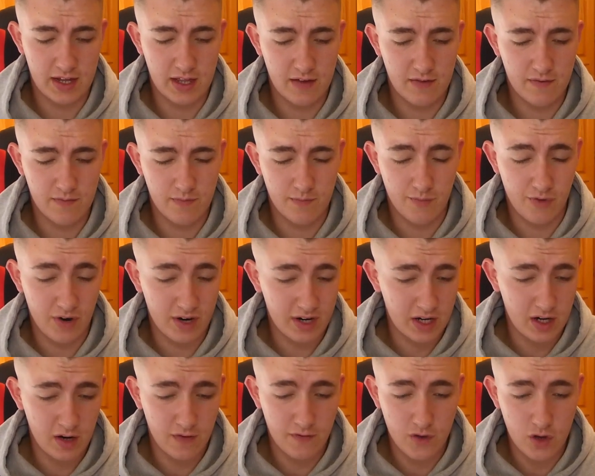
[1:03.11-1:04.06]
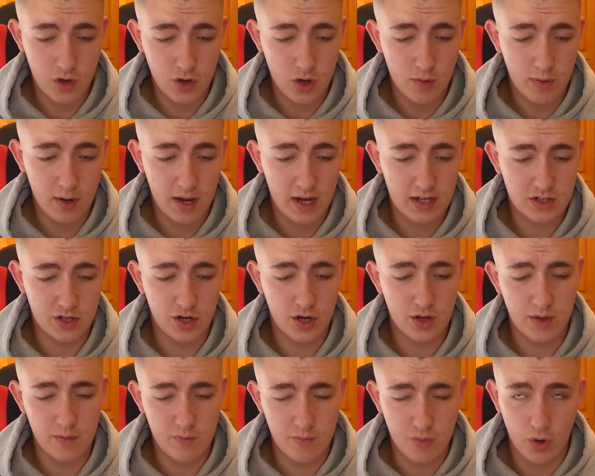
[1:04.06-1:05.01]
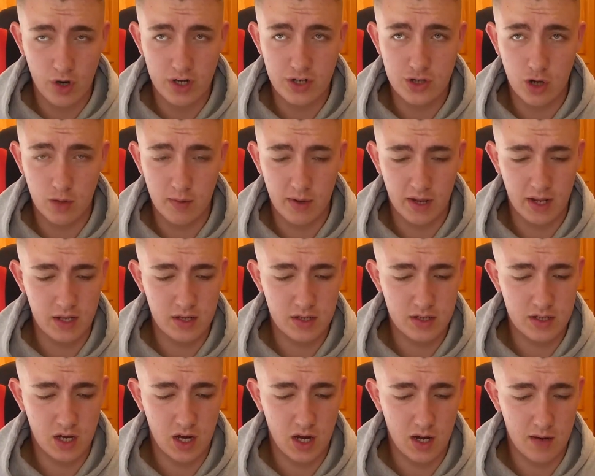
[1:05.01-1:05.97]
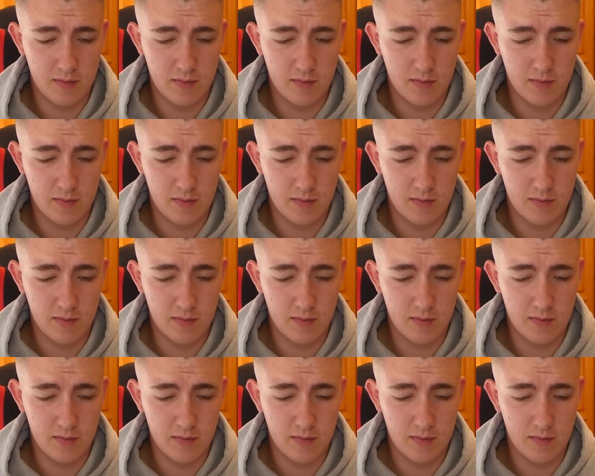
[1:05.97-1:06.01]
They've brought in a few new players. I know they've brought in Tom Ince.